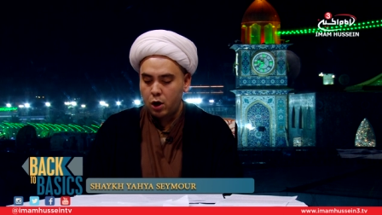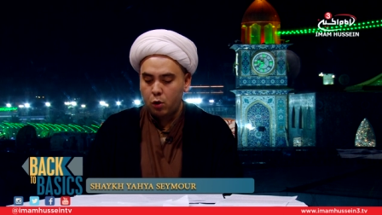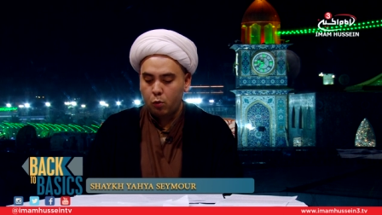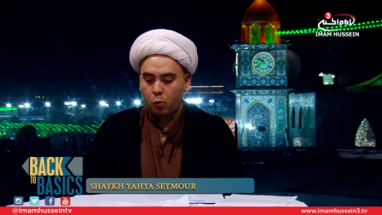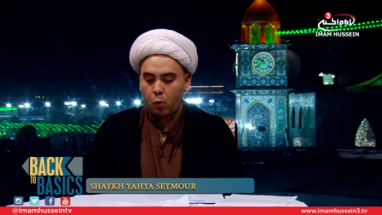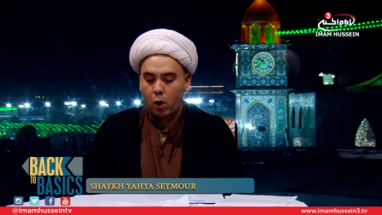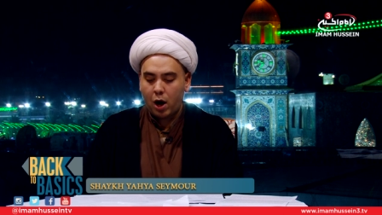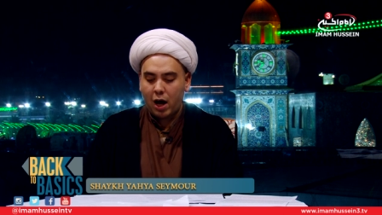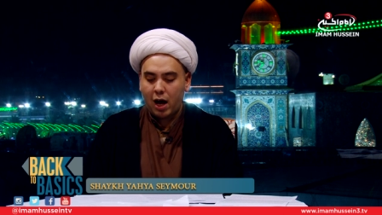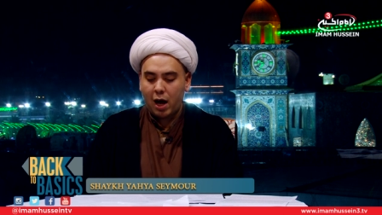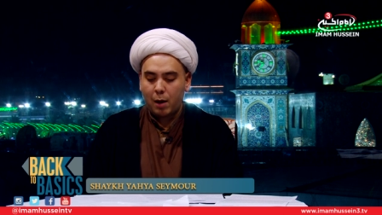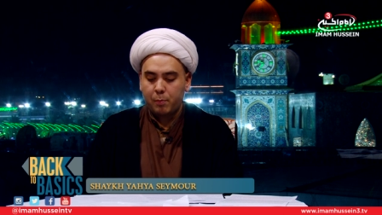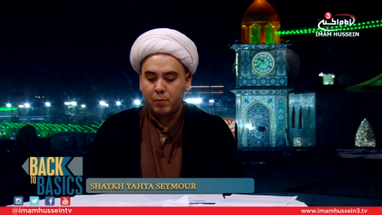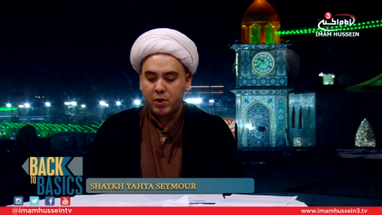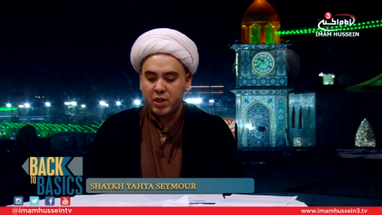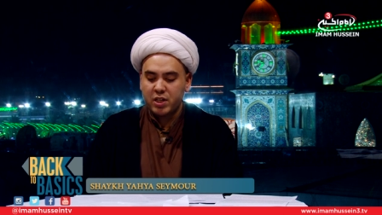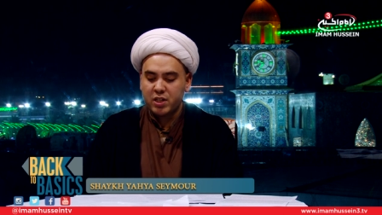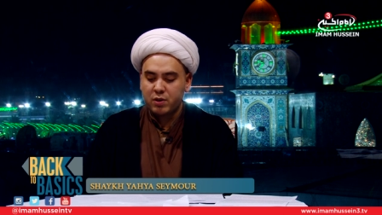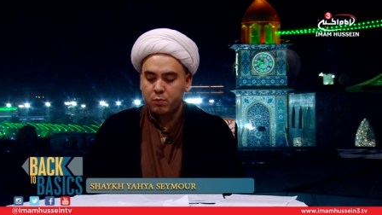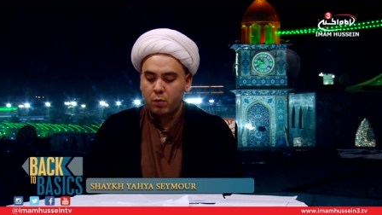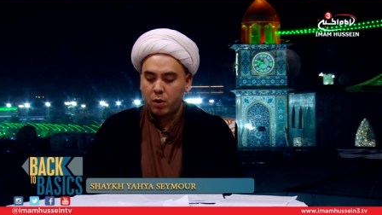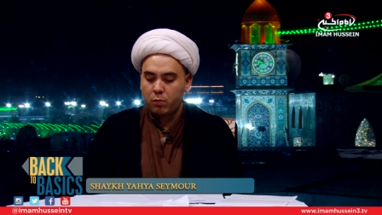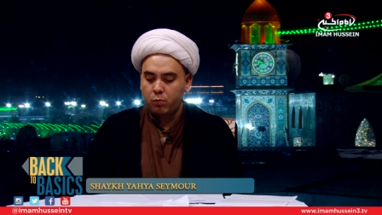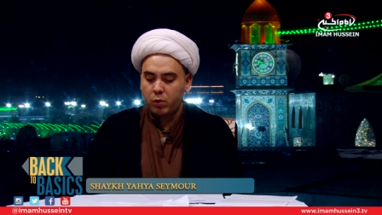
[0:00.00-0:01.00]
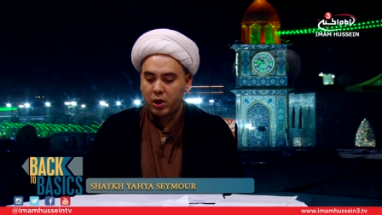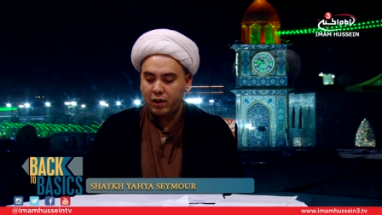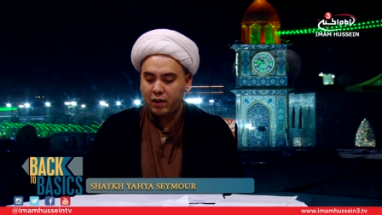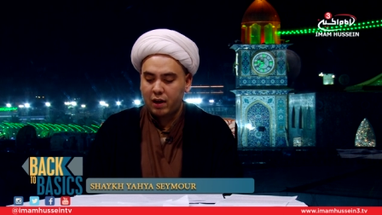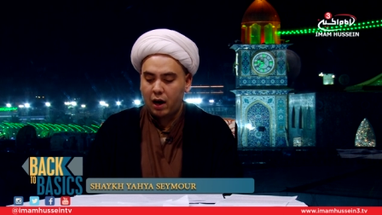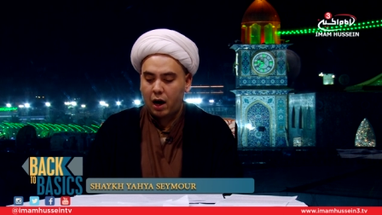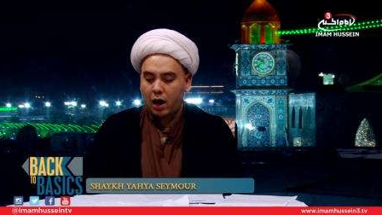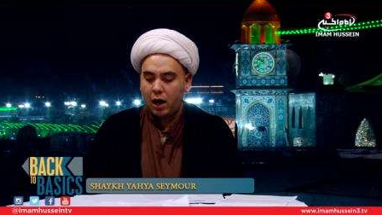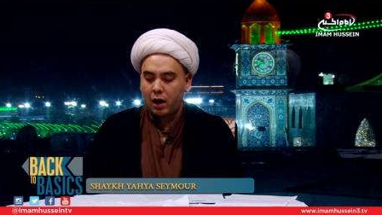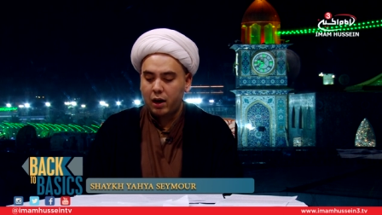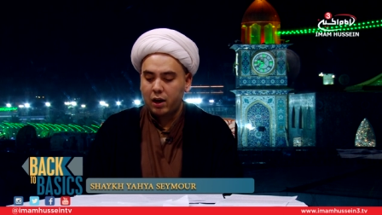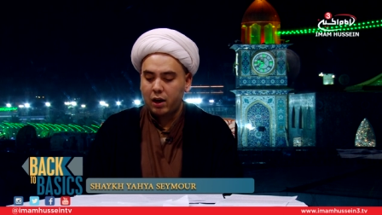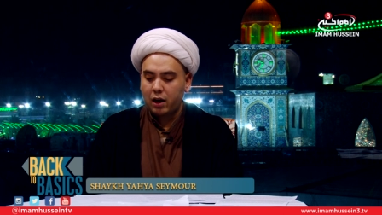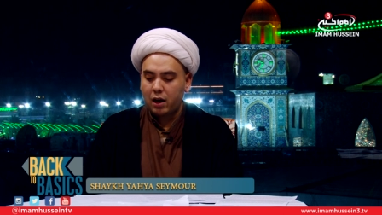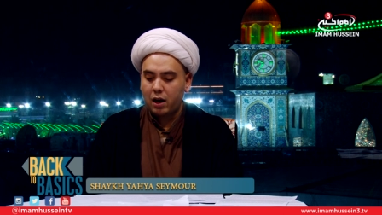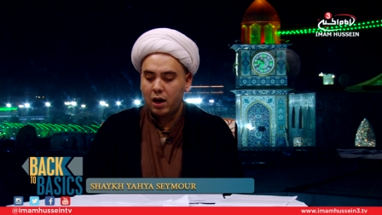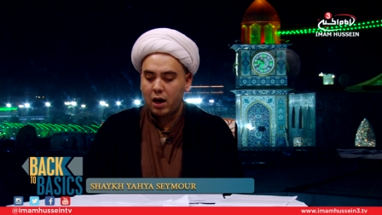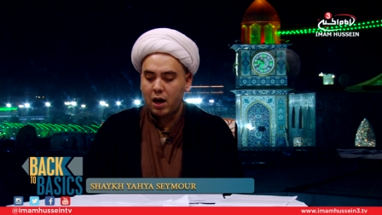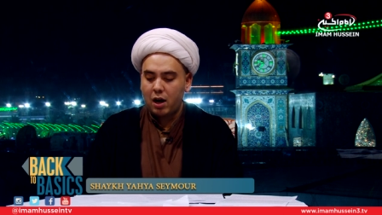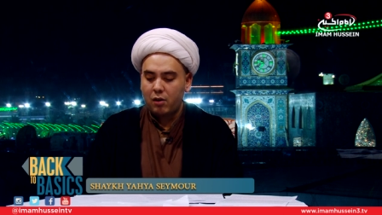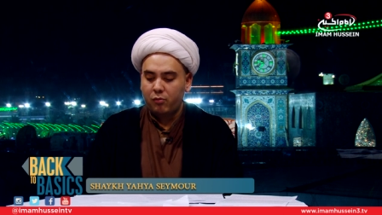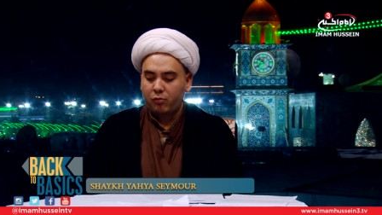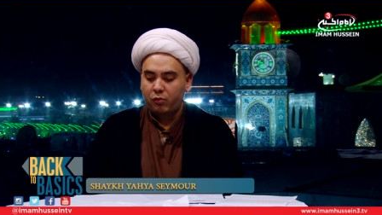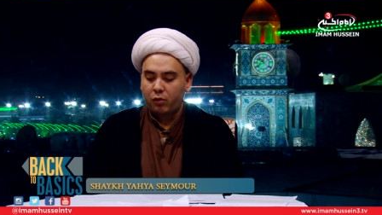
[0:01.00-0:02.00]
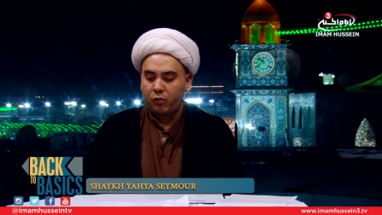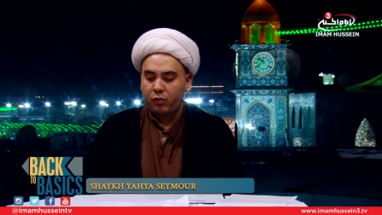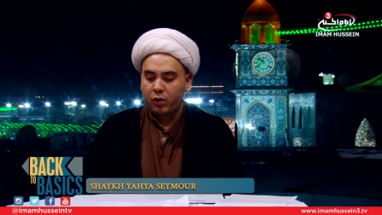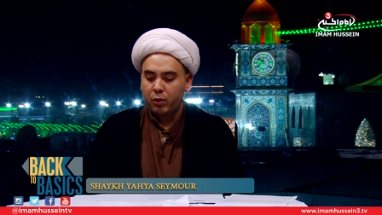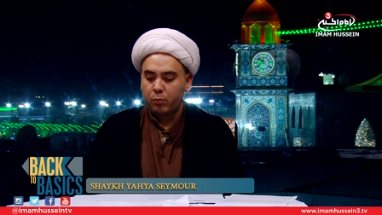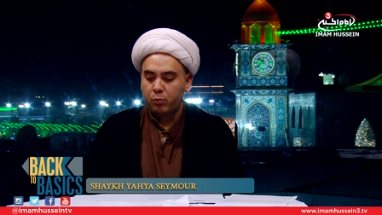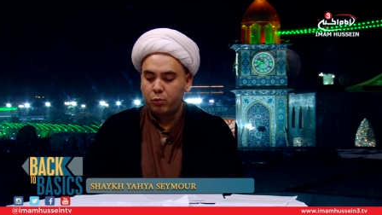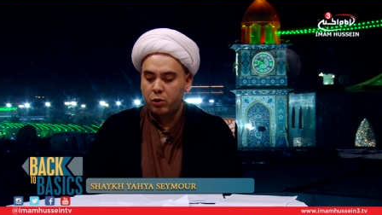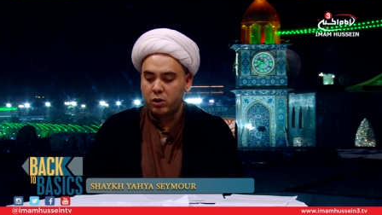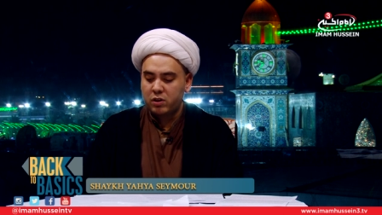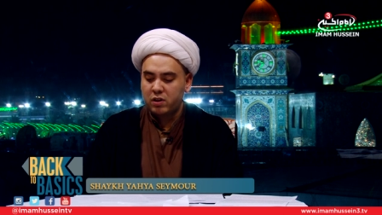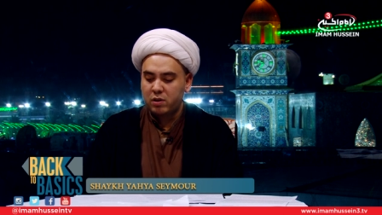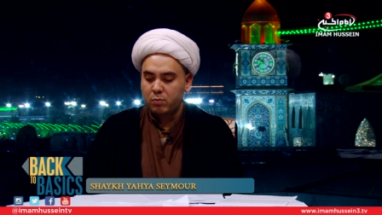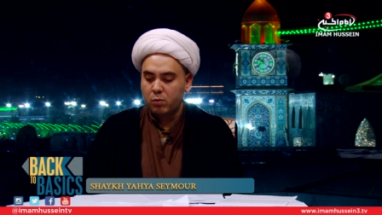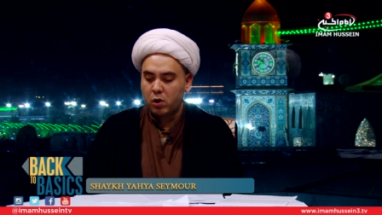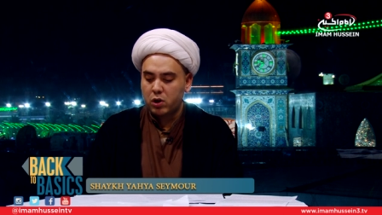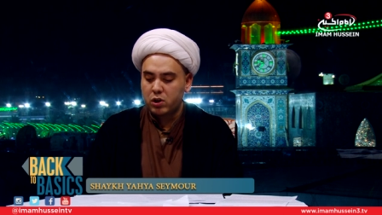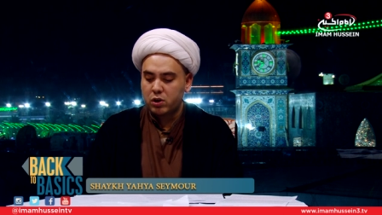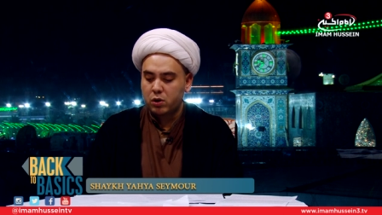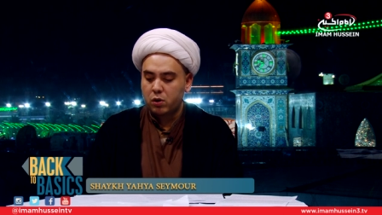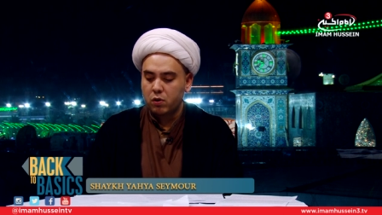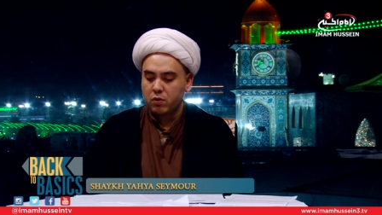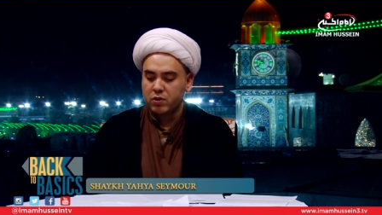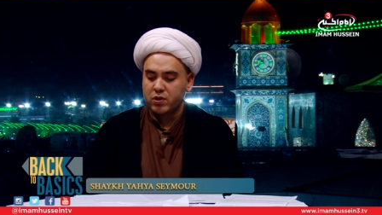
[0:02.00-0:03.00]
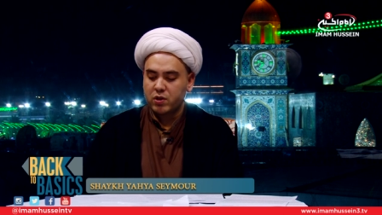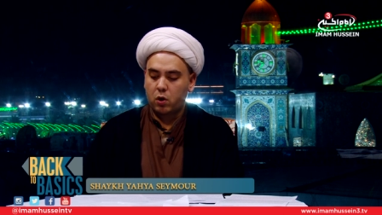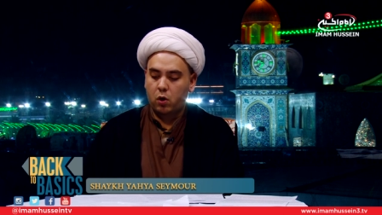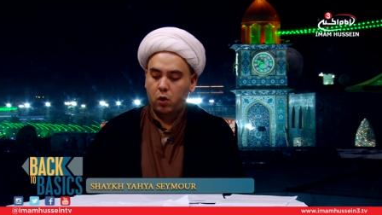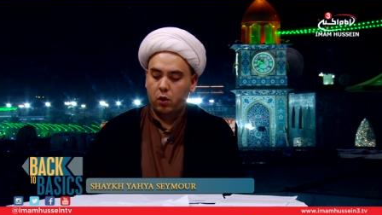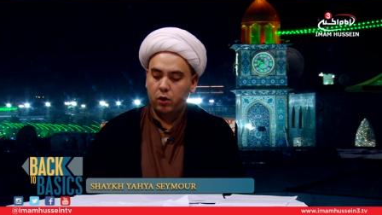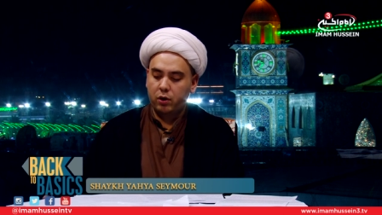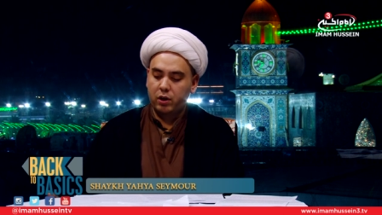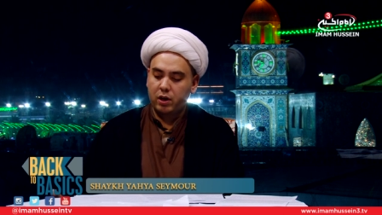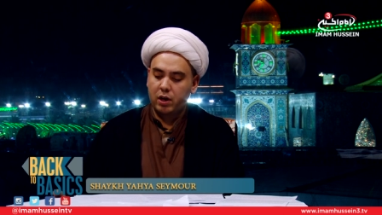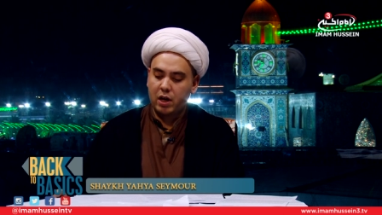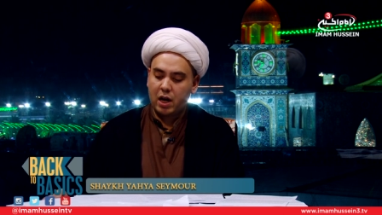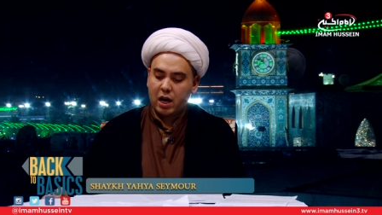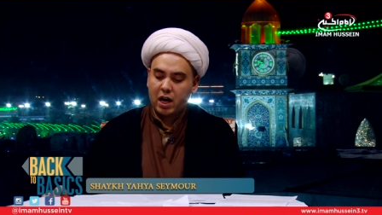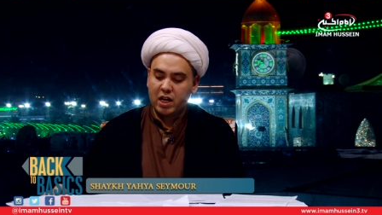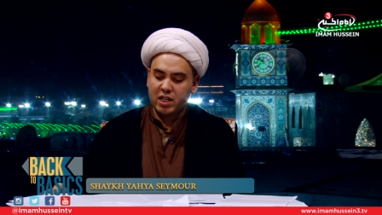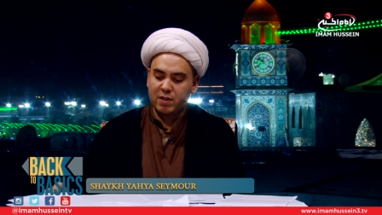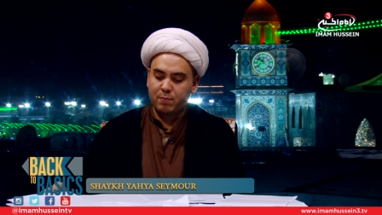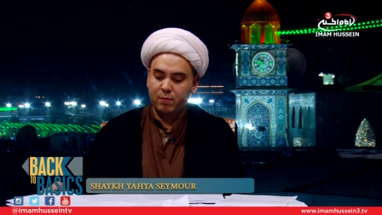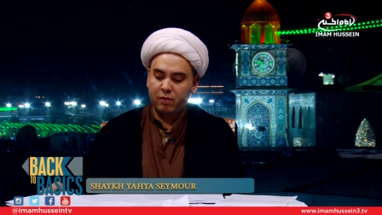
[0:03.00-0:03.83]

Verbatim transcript: What happens when we die? Everything pretty much goes on as